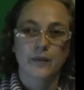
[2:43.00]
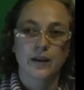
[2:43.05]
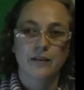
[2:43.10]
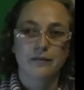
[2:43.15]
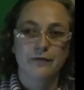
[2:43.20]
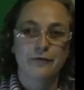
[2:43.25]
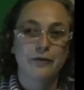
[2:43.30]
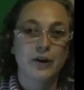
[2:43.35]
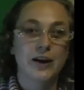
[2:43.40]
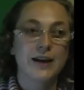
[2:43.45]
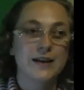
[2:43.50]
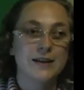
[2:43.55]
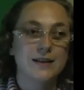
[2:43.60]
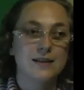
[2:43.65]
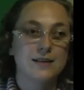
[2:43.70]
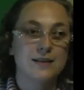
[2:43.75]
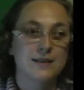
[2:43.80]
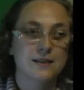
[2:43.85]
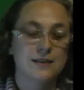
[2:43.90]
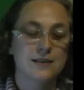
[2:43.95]

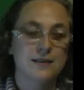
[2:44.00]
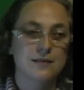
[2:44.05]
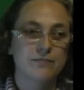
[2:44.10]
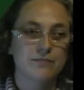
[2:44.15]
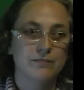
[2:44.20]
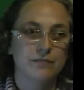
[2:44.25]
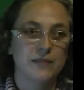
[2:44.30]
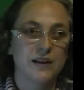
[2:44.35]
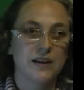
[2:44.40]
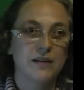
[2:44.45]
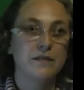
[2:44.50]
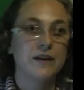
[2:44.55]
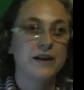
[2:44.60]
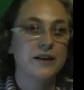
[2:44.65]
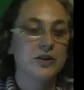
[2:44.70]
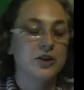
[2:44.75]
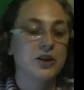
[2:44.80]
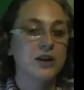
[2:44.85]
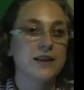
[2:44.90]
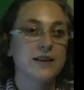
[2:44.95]
Friends
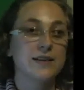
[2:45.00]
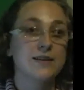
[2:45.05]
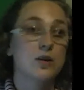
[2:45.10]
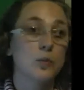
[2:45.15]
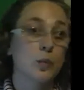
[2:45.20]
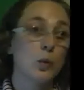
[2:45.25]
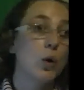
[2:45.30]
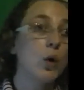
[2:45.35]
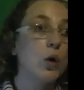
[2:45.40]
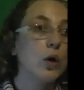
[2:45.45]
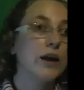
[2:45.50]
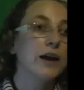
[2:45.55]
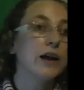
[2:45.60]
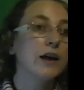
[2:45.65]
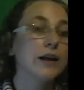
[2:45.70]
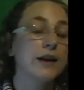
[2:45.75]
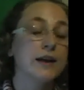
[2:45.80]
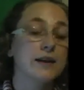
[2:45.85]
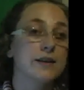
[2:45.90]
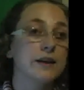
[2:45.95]
eventually stop
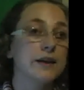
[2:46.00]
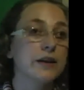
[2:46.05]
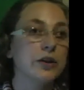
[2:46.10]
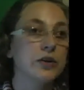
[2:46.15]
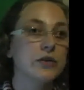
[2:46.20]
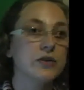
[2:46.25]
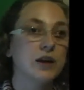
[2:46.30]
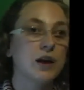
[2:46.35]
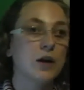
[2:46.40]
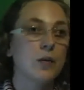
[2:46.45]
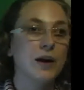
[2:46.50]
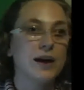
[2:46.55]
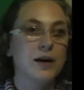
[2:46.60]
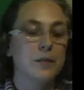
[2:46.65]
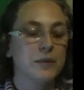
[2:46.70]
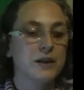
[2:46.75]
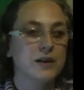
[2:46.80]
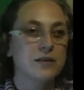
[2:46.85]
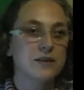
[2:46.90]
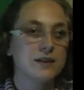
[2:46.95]
calling and asking you to go
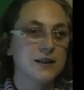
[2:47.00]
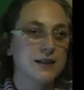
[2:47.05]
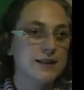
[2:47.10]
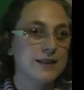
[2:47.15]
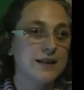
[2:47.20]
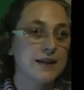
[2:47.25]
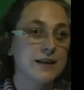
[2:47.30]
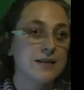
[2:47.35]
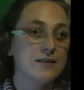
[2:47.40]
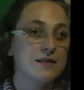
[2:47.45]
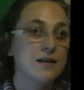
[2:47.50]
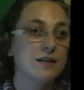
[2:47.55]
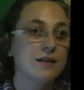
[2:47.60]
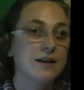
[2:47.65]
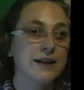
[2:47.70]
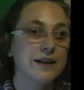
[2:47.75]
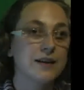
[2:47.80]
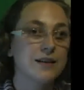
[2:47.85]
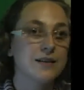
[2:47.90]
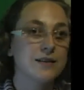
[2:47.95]
out because they're sick and
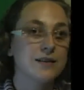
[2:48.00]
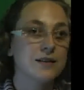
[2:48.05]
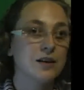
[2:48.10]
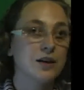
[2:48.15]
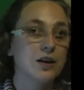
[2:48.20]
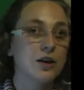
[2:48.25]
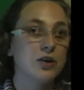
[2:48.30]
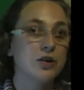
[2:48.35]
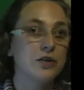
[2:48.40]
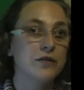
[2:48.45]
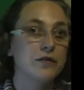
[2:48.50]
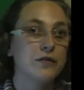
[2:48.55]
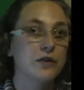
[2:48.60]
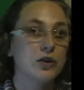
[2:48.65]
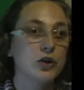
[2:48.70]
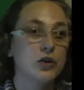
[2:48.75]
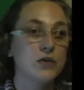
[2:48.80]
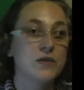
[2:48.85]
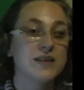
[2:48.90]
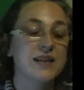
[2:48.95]
tired of
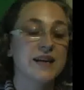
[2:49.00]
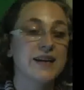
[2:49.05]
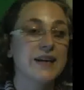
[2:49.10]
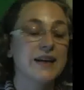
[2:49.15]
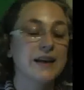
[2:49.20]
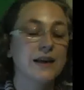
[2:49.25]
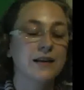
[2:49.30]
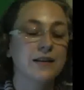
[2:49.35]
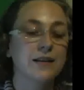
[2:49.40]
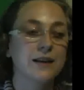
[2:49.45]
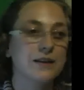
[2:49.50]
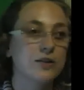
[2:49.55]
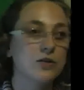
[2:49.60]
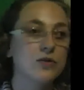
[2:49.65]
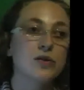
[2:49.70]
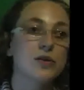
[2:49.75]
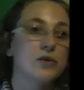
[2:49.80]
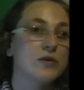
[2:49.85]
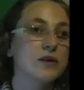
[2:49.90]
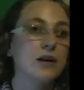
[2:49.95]
you saying that
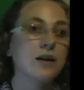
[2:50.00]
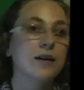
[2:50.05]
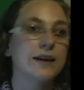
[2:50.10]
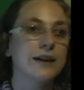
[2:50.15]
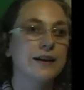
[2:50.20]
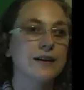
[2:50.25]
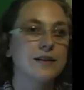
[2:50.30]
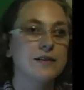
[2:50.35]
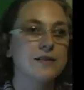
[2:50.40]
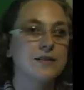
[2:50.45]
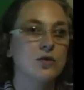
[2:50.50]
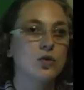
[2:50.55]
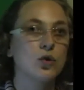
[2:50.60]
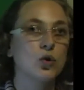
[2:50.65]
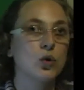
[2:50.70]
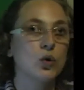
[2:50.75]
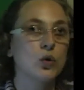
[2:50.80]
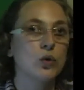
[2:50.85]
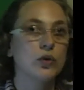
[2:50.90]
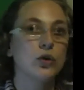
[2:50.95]
you're too tired
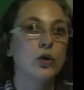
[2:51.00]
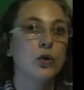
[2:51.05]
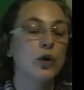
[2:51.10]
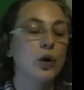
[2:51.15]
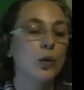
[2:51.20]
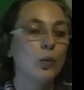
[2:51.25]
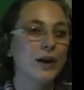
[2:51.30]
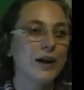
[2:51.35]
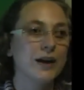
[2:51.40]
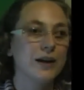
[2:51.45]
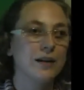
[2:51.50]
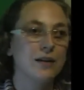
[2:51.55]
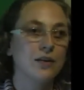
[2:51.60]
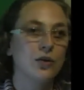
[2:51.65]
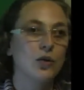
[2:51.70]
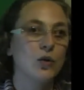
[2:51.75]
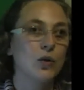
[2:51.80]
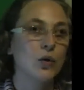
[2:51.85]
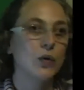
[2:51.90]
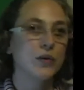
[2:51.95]
or you're not well
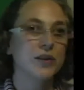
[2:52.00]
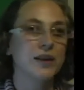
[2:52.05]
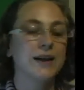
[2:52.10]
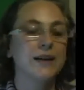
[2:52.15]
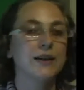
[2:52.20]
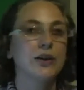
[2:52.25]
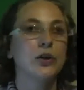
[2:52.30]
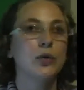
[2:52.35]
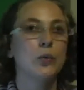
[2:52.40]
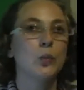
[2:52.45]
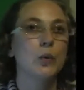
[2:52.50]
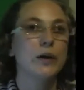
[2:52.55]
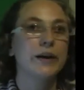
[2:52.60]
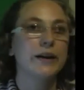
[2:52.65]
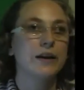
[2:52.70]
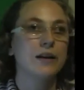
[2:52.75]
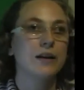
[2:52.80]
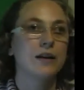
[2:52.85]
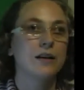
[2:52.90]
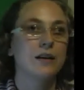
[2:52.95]
or that you
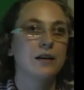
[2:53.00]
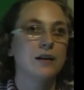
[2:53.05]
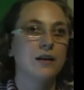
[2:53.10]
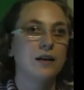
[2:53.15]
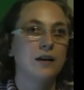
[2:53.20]
will